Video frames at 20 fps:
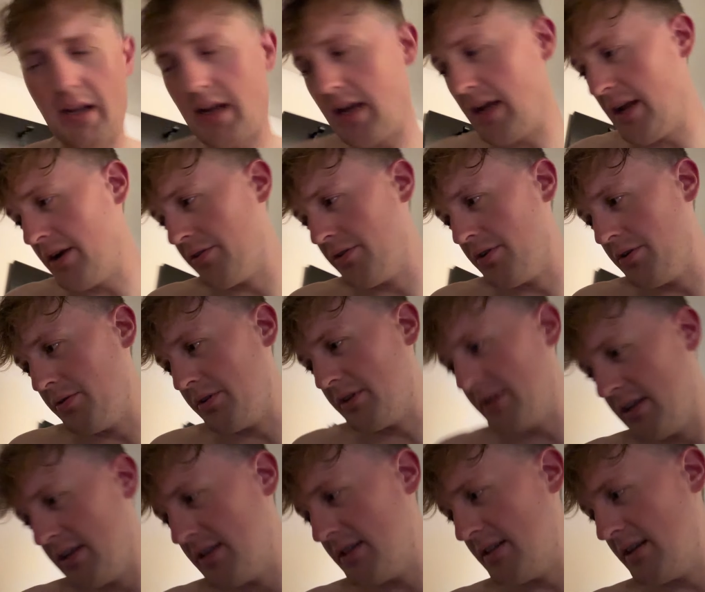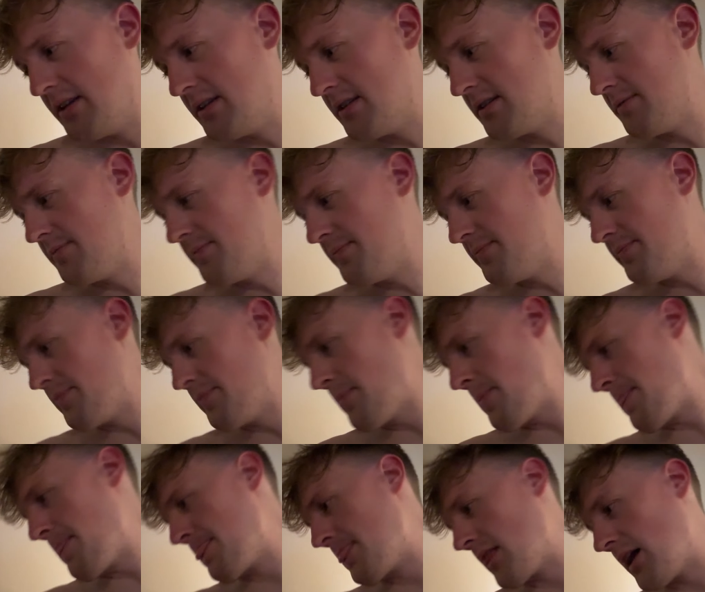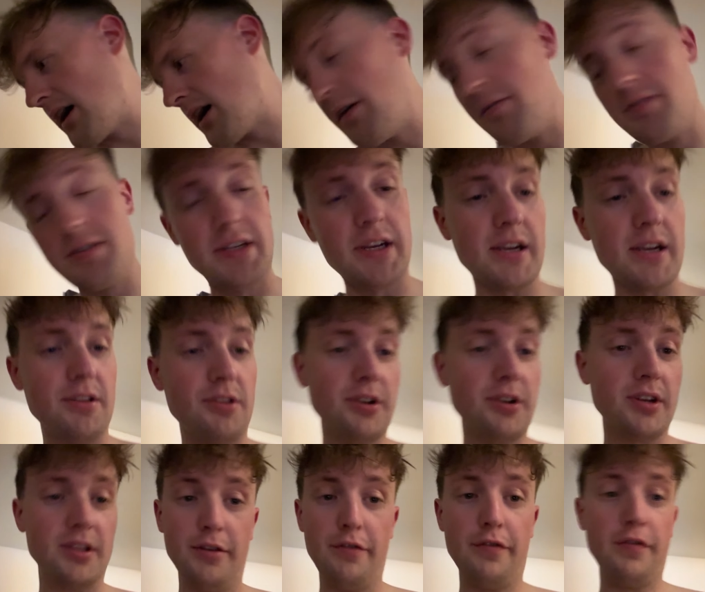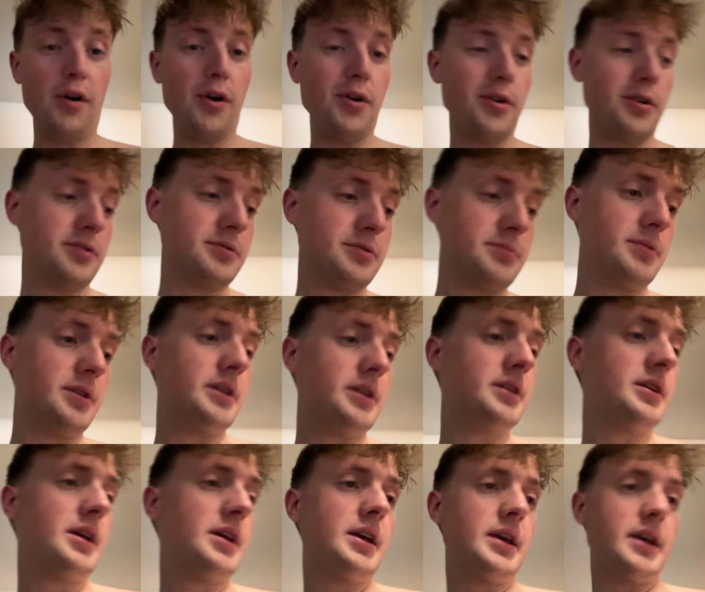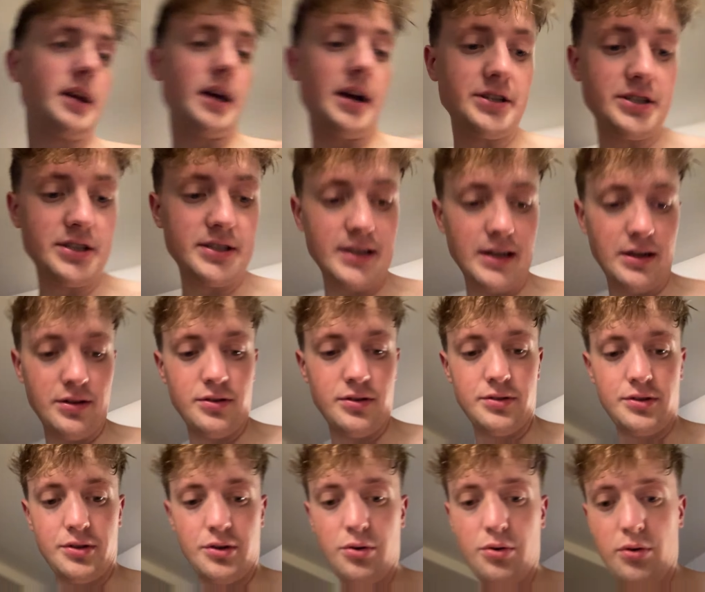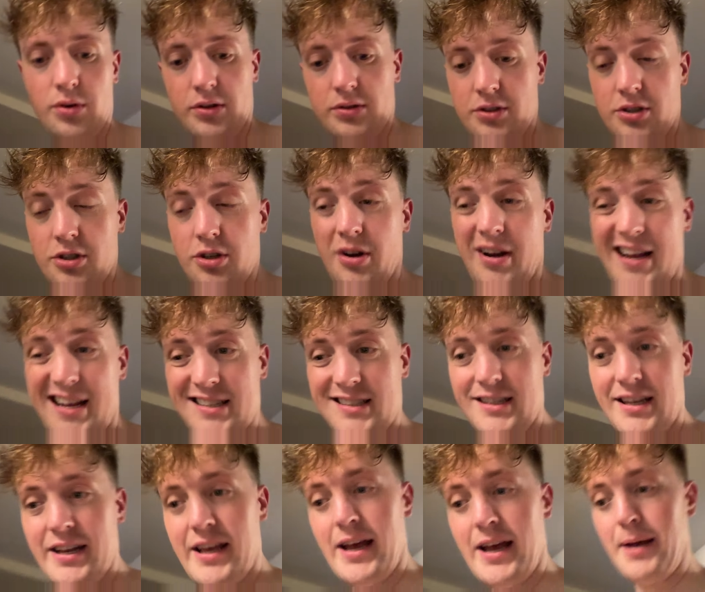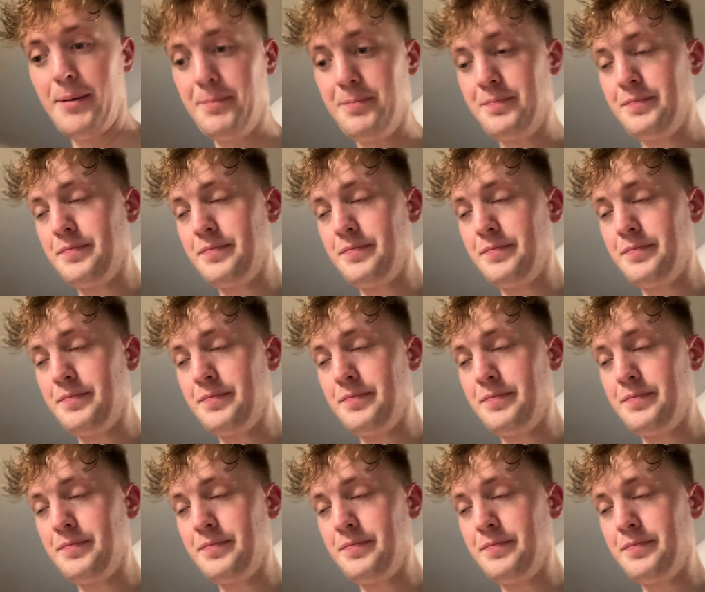I don't know what that says. Obviously I can look at the photos, but I just download the Google Translate app,